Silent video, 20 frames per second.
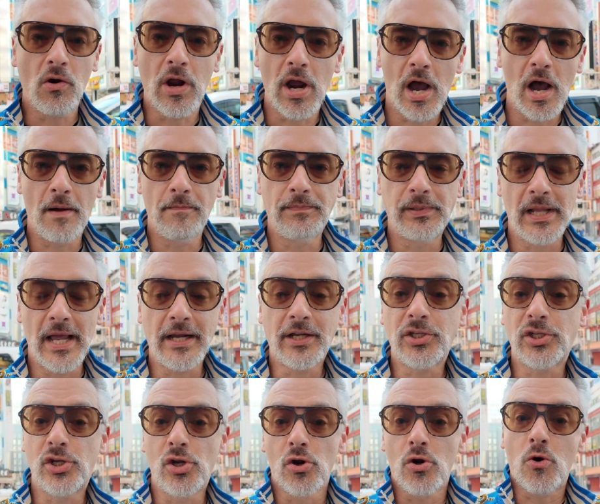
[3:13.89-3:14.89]

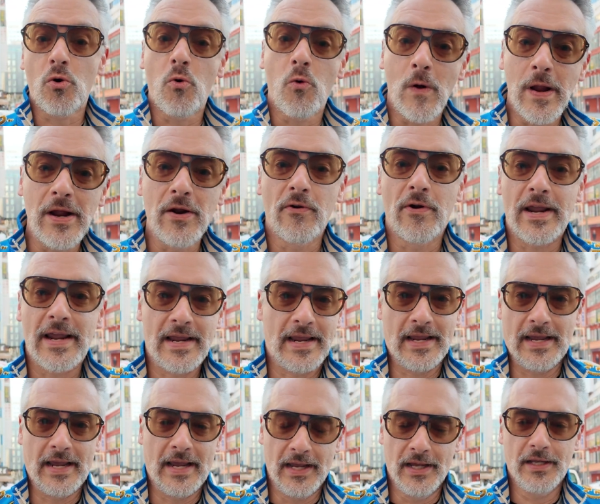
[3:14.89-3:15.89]
complex your query
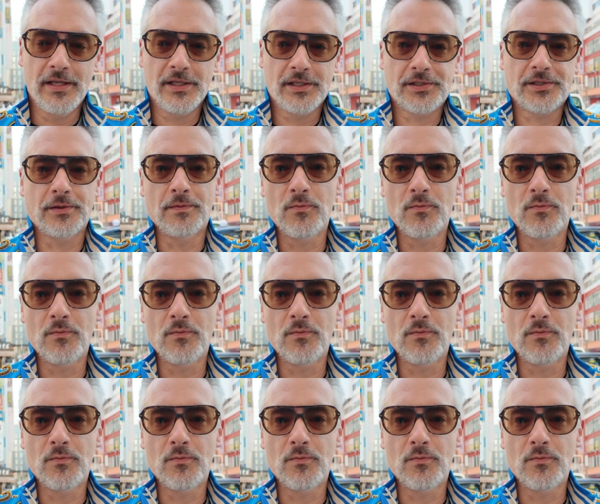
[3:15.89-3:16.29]
is.